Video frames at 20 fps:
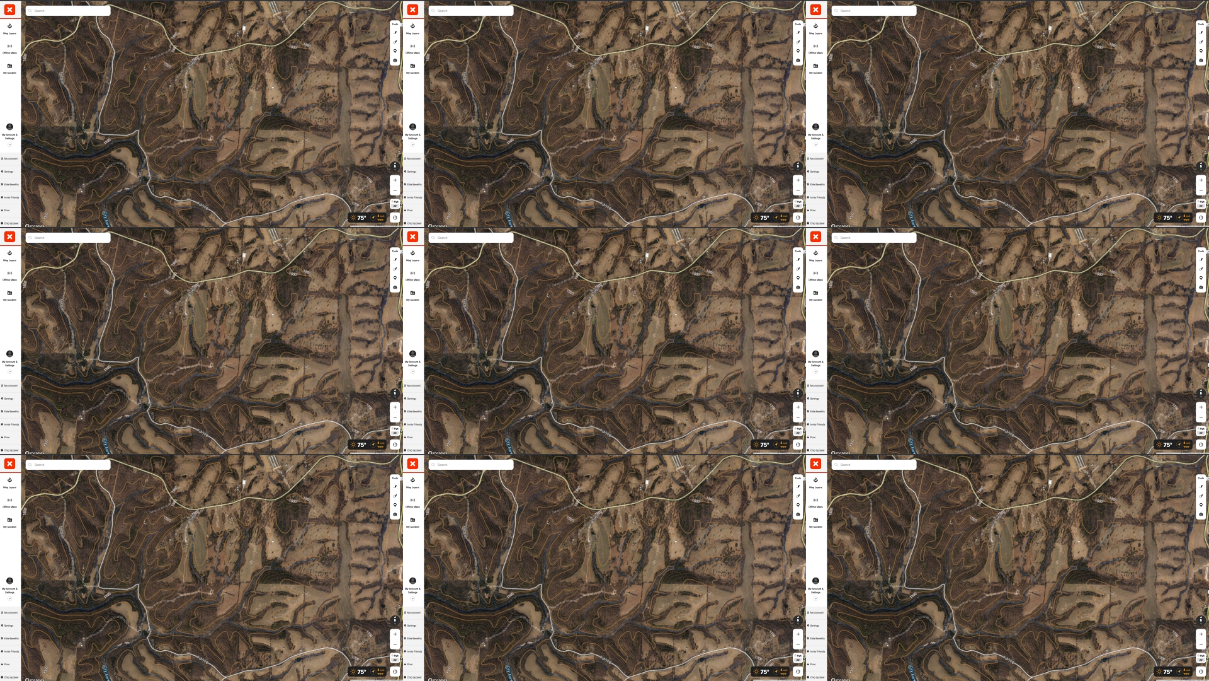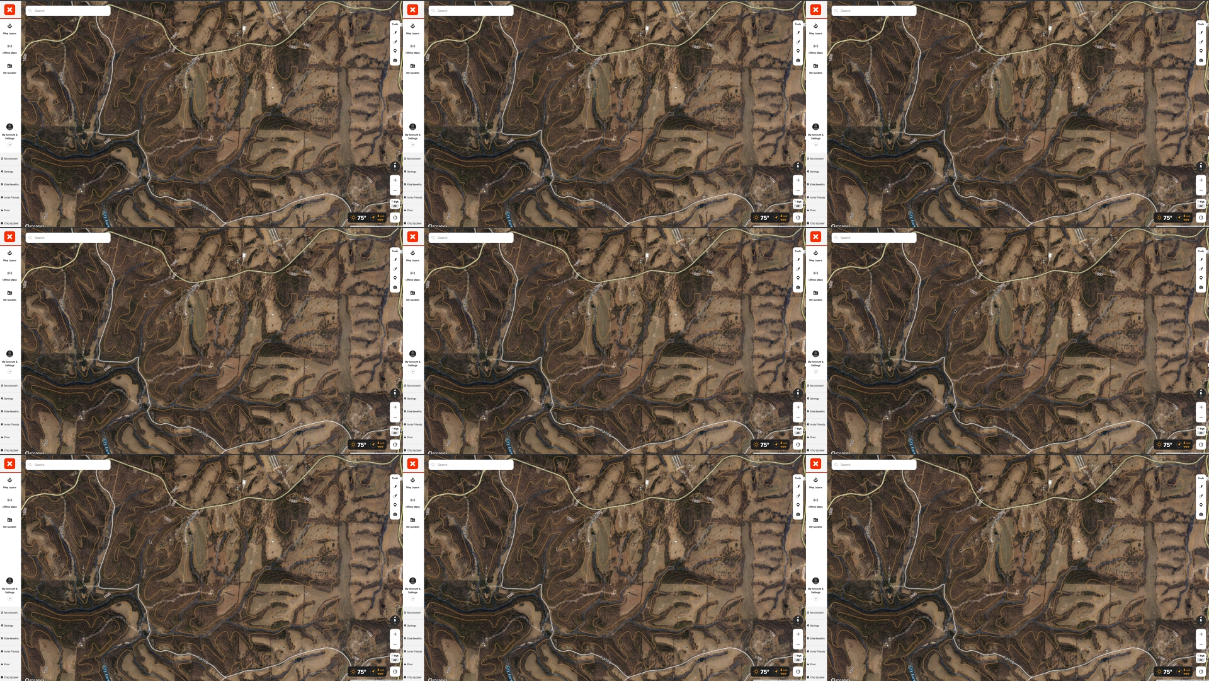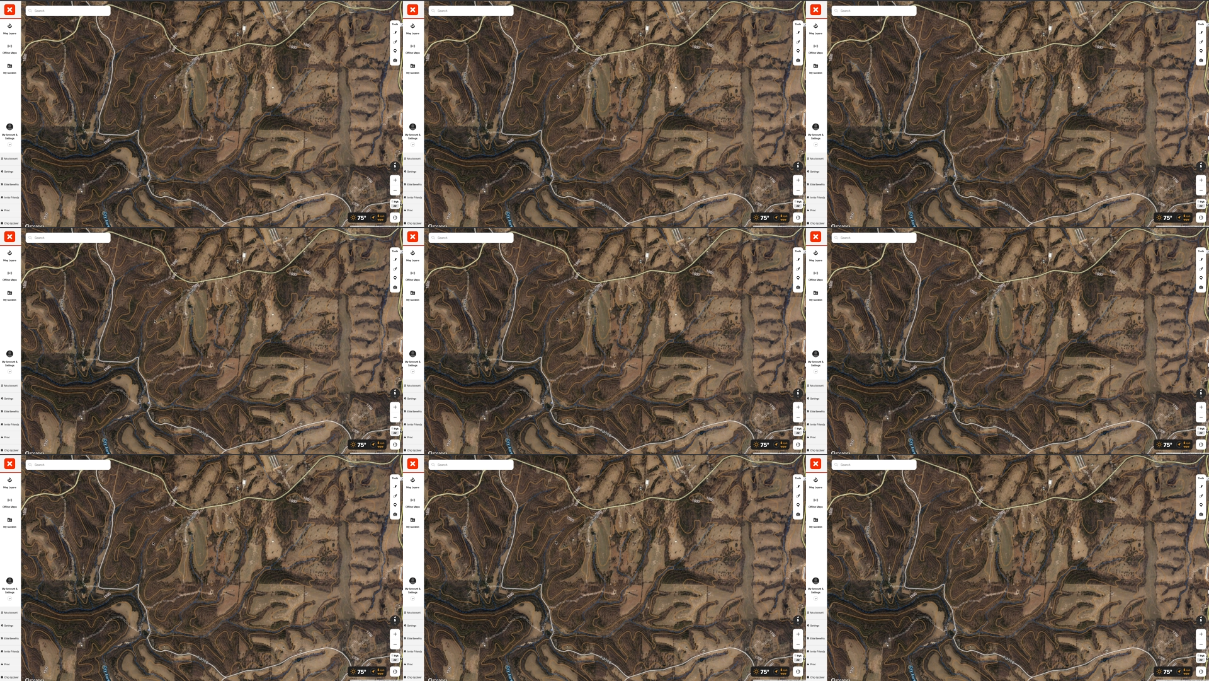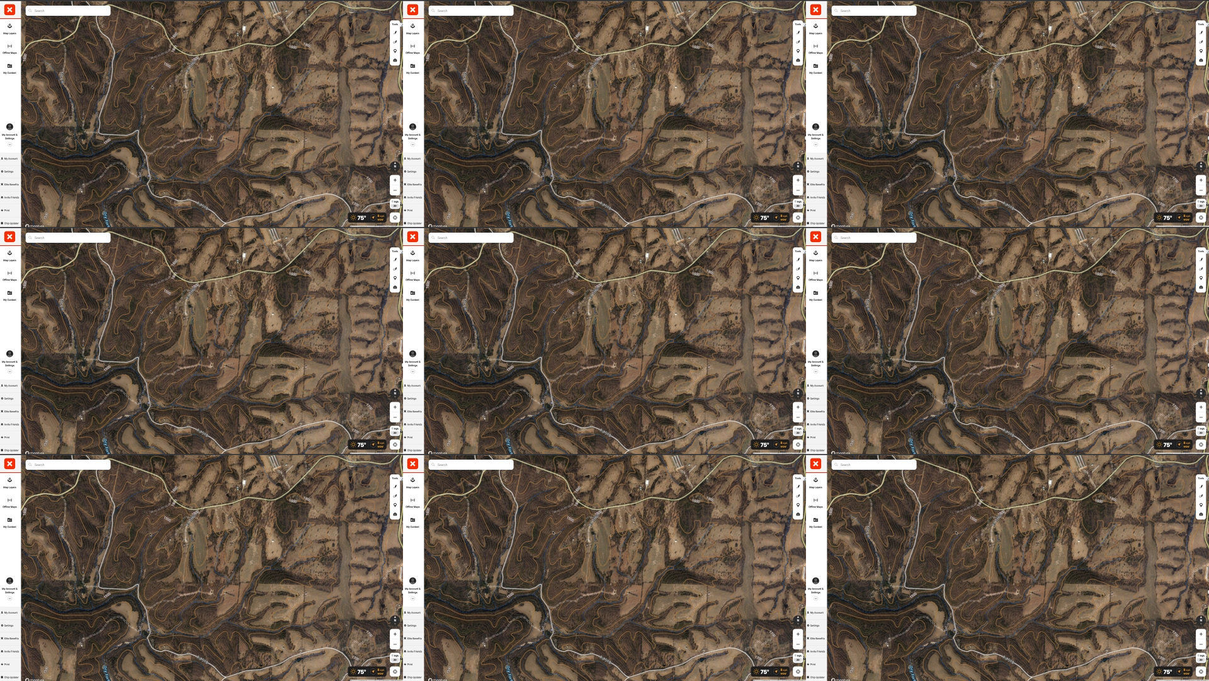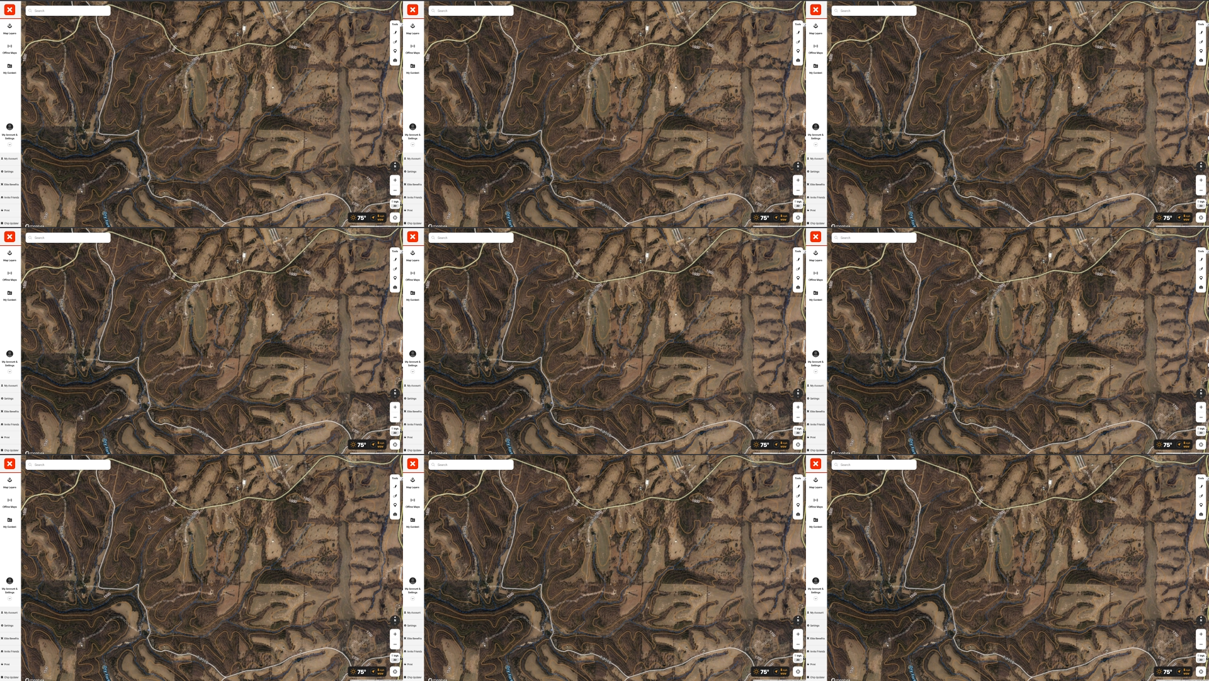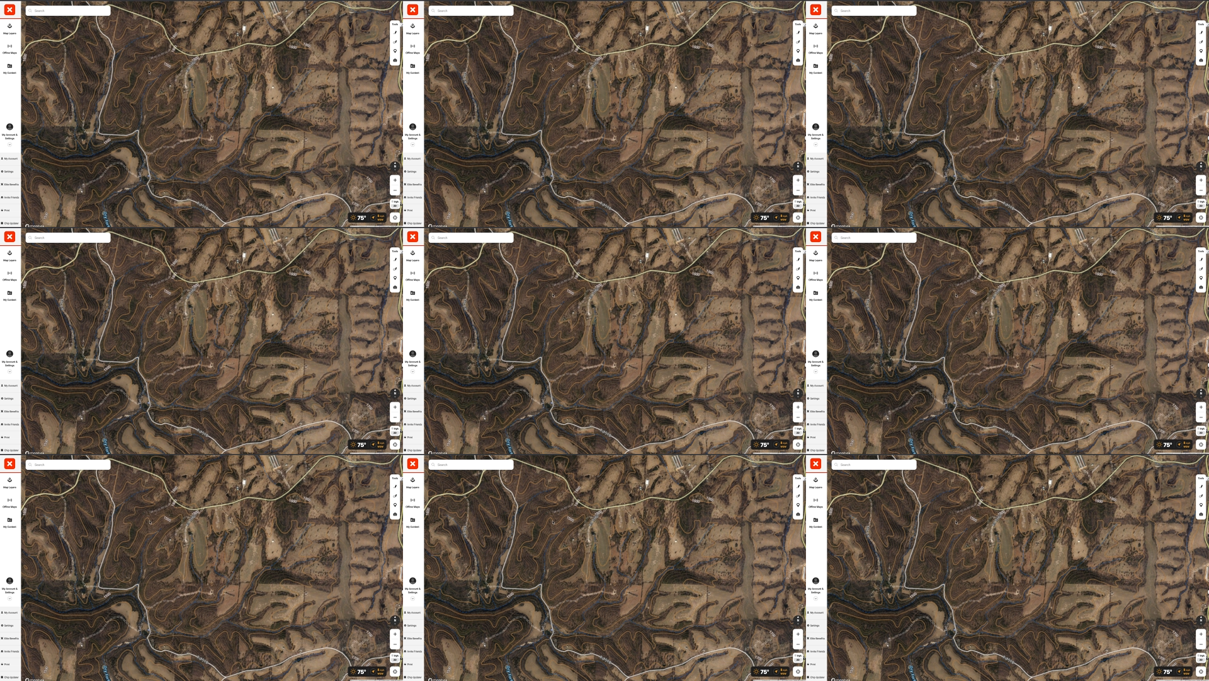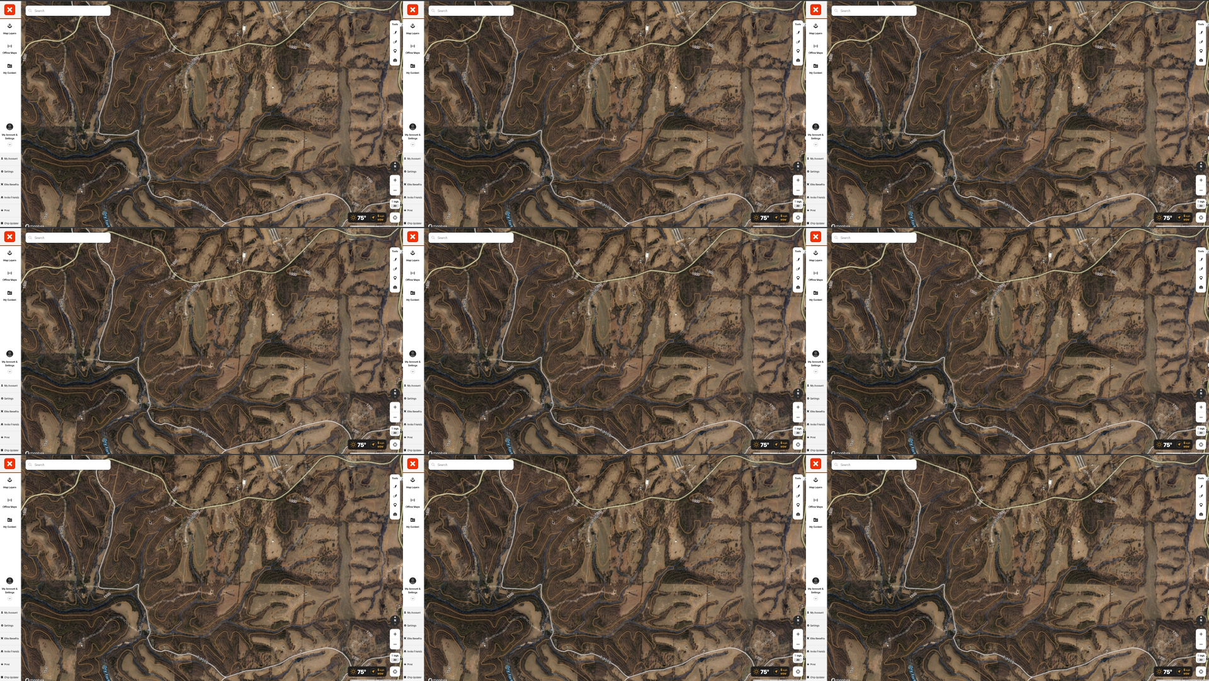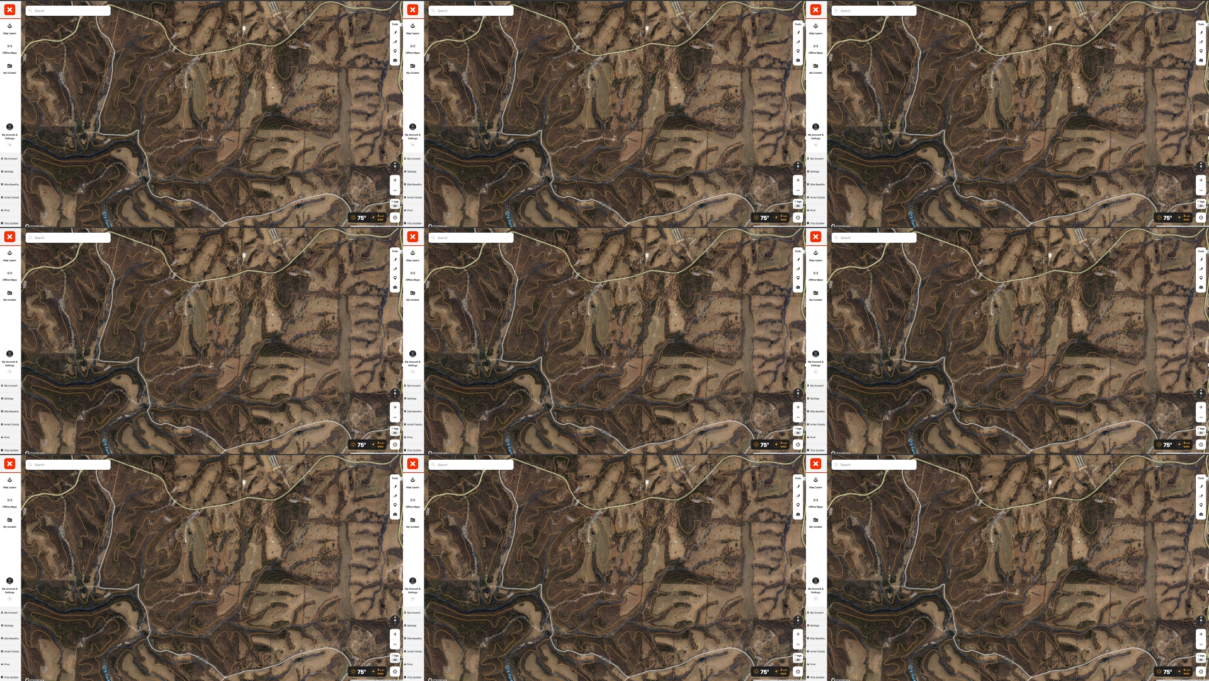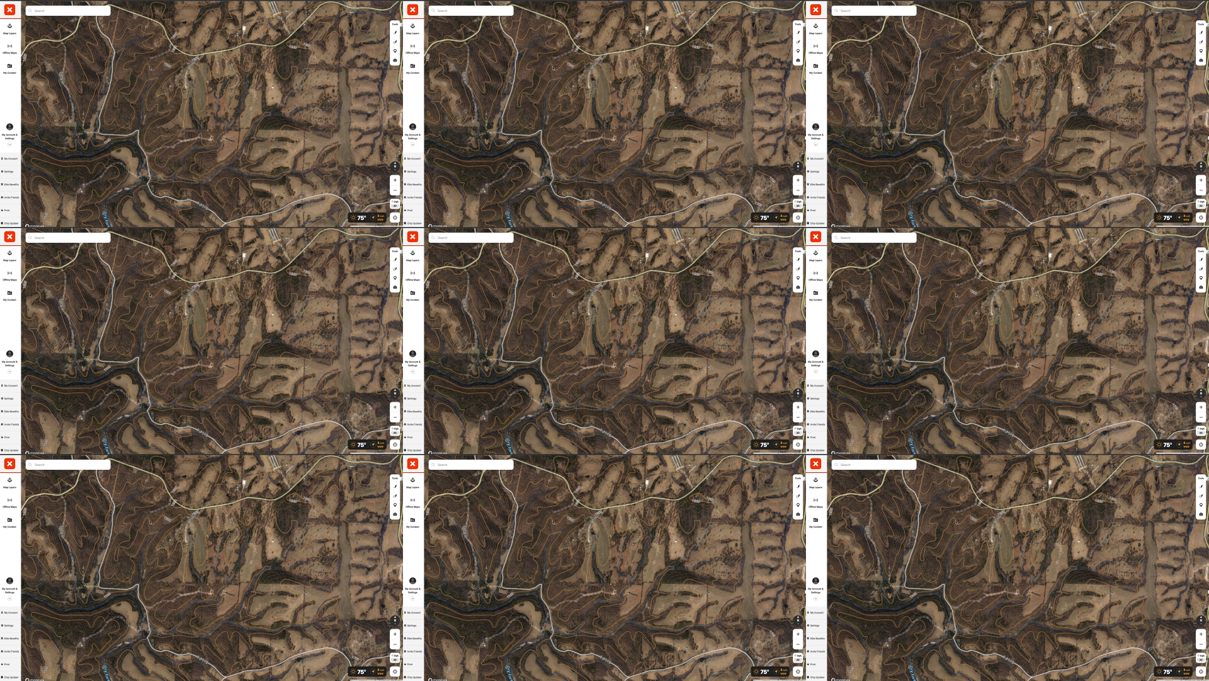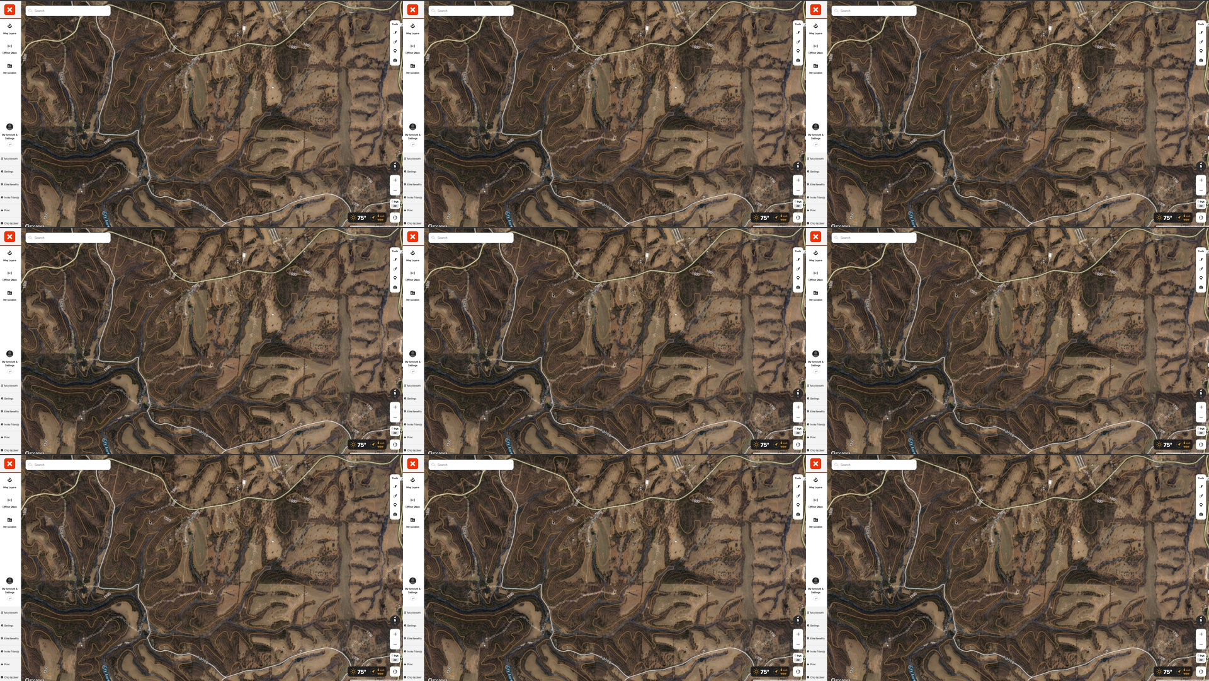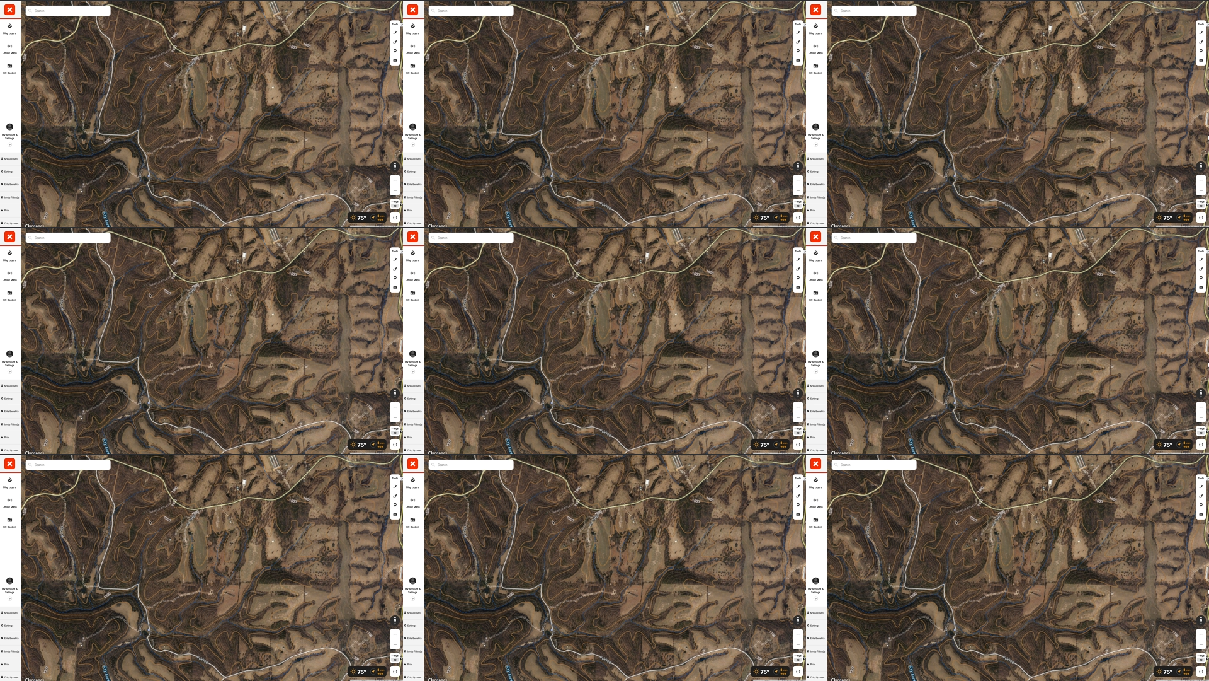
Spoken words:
Nobody's mouth can be seen.